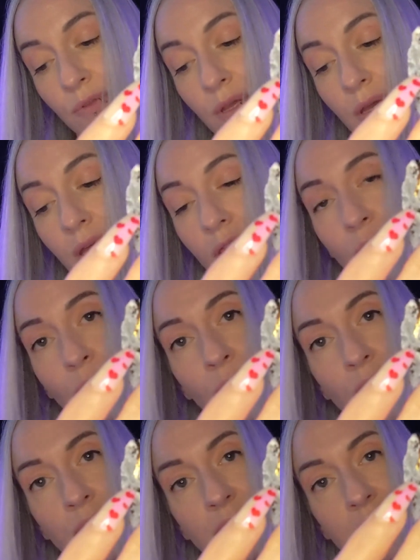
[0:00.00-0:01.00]
The
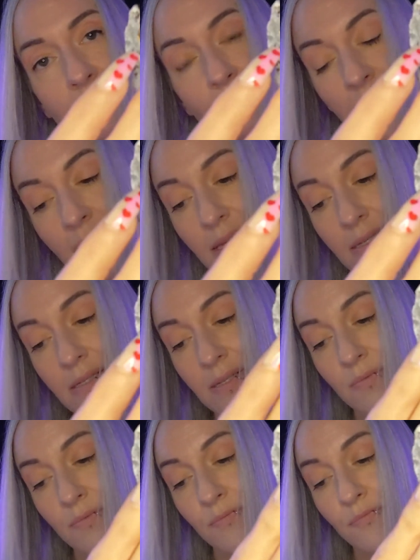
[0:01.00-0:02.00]
pointy spears
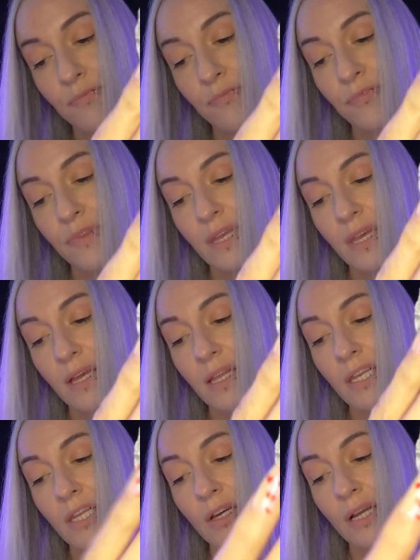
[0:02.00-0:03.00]

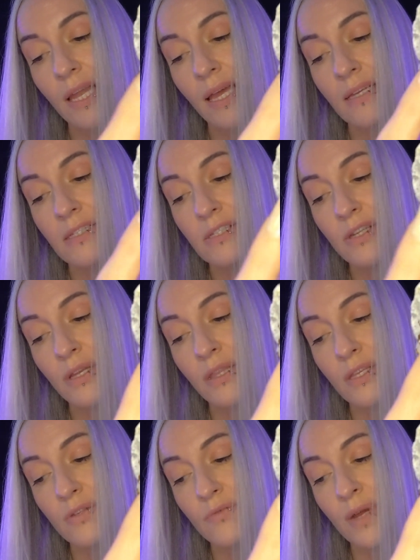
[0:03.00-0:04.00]
look like a stone
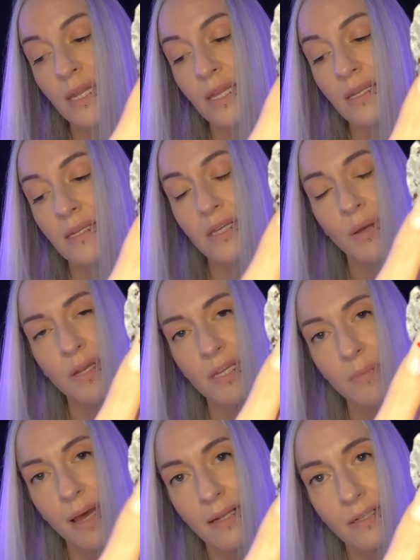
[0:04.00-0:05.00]
that's ready to go into
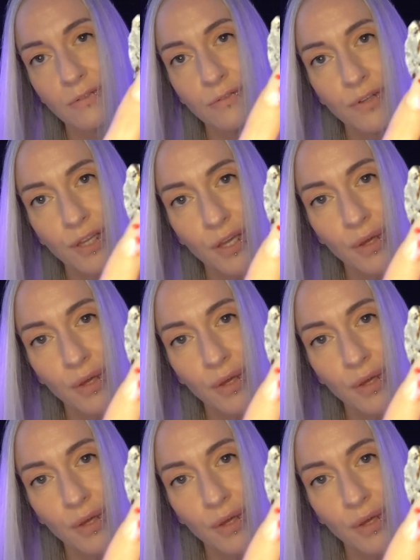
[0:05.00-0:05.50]
battle for you.